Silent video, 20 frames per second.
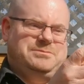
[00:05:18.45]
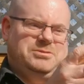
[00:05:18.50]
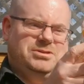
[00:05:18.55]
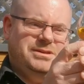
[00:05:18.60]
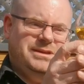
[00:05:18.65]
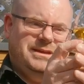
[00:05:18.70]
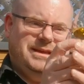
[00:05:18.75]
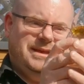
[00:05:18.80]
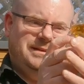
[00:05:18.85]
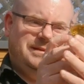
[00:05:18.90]
I'm
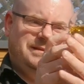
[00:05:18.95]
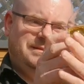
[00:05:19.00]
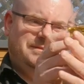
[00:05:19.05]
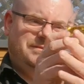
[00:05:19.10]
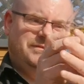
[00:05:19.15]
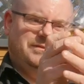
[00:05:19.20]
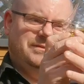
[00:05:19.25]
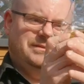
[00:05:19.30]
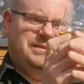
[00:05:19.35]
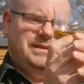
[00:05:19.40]
looking at the,
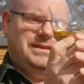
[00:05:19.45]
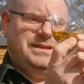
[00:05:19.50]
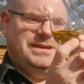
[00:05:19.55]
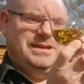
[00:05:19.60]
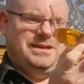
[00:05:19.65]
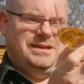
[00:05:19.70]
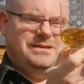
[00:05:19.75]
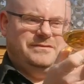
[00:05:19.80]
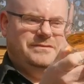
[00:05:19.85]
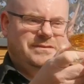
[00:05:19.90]
for the
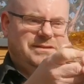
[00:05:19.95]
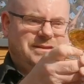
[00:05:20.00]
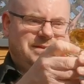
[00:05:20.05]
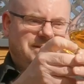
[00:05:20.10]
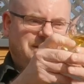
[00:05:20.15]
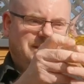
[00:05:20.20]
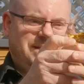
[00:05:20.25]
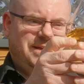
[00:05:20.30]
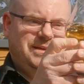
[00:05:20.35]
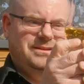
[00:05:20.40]
uh, for the
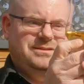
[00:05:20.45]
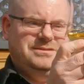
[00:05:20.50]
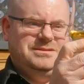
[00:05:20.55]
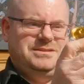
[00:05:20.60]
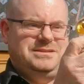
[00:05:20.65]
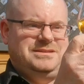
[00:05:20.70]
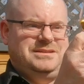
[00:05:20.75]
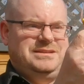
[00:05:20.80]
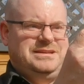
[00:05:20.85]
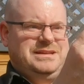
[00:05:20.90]

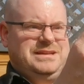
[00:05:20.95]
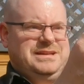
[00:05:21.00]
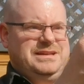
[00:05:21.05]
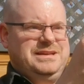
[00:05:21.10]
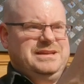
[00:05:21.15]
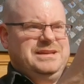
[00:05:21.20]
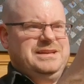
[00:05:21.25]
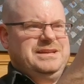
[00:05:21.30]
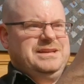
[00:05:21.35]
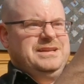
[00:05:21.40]
tears,
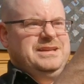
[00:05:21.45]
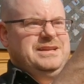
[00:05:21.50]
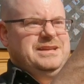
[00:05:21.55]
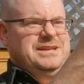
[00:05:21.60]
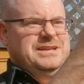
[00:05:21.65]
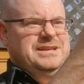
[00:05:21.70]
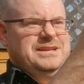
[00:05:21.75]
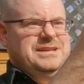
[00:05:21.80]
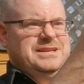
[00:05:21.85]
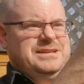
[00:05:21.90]

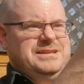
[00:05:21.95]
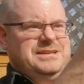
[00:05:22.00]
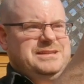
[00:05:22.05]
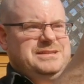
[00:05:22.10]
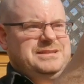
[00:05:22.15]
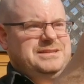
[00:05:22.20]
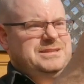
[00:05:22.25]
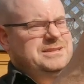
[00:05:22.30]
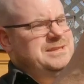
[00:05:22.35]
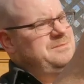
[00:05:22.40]

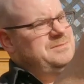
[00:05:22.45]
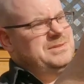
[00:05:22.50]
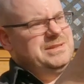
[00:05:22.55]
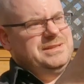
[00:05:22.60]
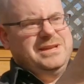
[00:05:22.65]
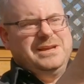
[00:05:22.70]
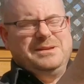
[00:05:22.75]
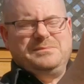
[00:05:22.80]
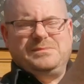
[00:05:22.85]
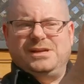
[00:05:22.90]
some
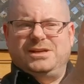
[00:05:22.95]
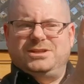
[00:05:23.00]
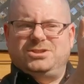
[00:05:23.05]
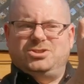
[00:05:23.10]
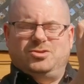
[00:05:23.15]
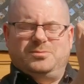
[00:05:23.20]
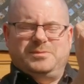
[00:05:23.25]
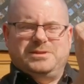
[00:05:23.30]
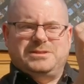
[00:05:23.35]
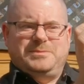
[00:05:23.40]
but not
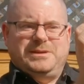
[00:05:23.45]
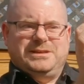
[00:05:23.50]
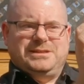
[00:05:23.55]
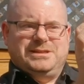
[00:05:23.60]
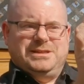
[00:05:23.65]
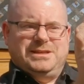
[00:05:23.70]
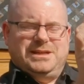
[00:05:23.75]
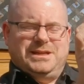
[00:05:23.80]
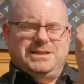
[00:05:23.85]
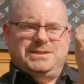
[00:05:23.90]
much. So I'm
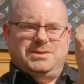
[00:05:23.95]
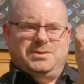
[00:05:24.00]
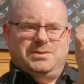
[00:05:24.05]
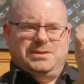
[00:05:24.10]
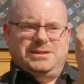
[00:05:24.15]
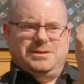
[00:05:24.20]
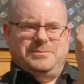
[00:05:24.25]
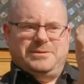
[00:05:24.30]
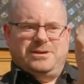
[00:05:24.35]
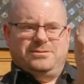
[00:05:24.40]
expecting a nice
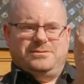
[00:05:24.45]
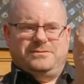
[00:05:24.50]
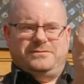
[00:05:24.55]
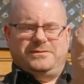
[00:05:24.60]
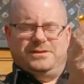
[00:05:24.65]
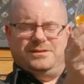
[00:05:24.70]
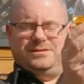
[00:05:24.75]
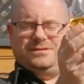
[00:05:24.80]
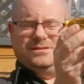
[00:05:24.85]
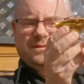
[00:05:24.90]
oily mouth
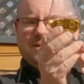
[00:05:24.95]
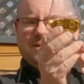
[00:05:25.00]
feel.